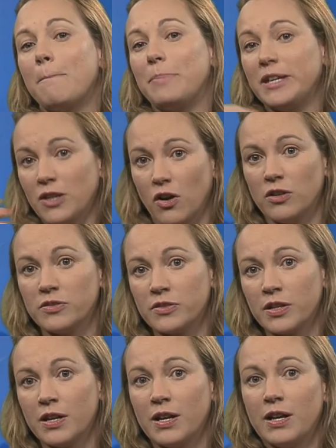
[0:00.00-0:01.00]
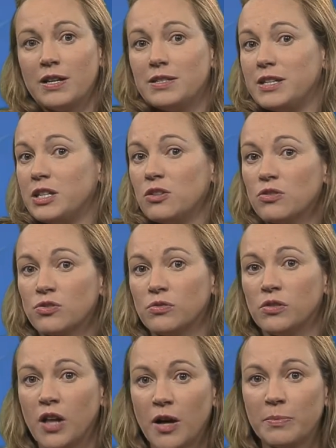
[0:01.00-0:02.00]
beyond the
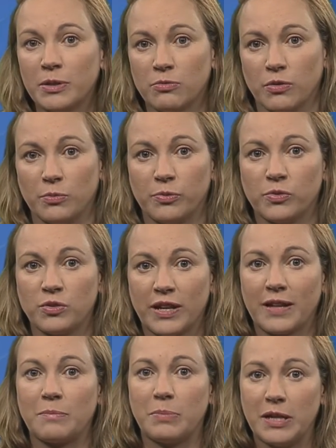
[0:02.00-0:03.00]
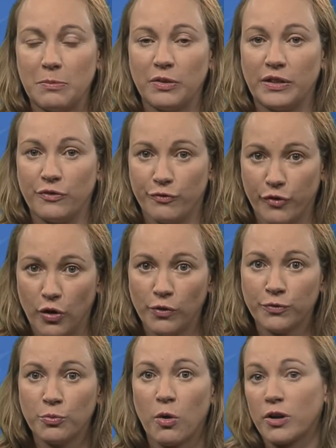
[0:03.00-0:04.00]
usual lobby groups to get people
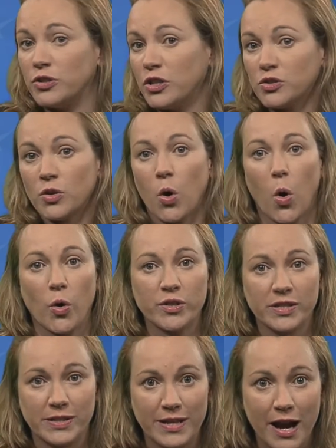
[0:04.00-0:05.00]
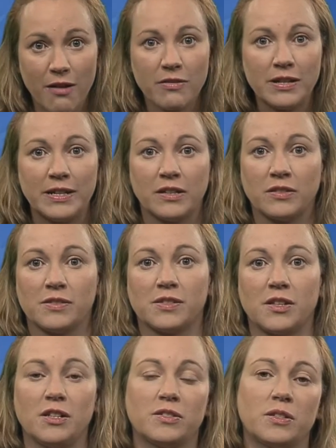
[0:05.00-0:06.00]
involved who are not ordinarily
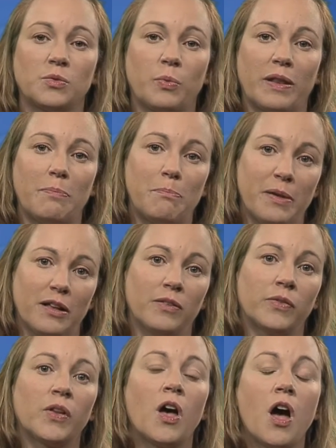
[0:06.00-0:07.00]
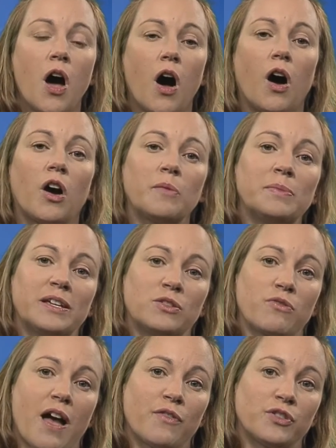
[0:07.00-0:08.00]
consulted when bills are being
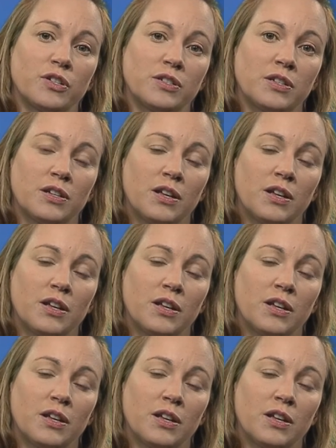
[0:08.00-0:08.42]
drafted.